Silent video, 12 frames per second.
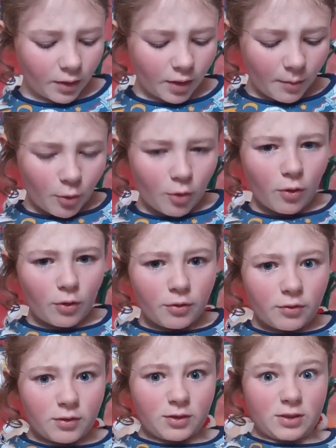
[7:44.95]
Come
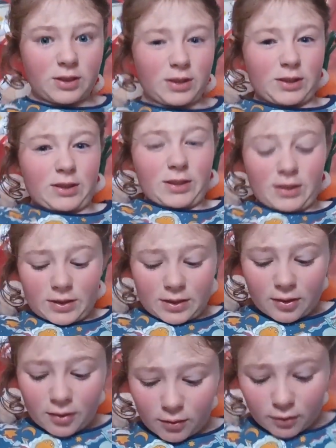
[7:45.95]
on.
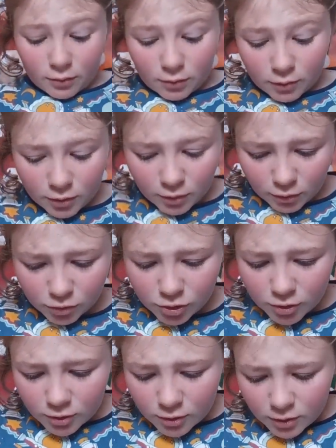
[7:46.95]
Oh gosh.
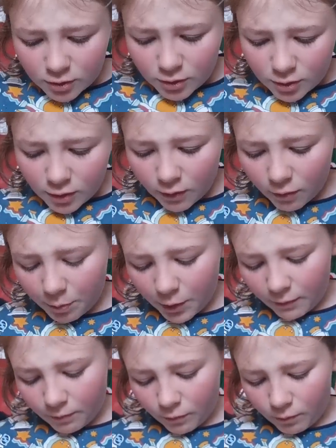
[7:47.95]
It's
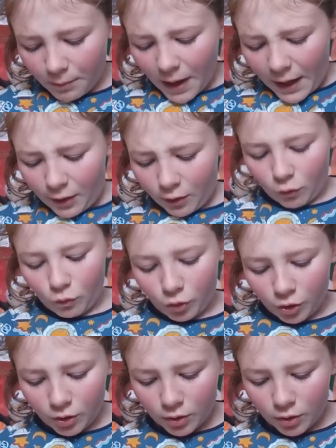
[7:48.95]
been mangled.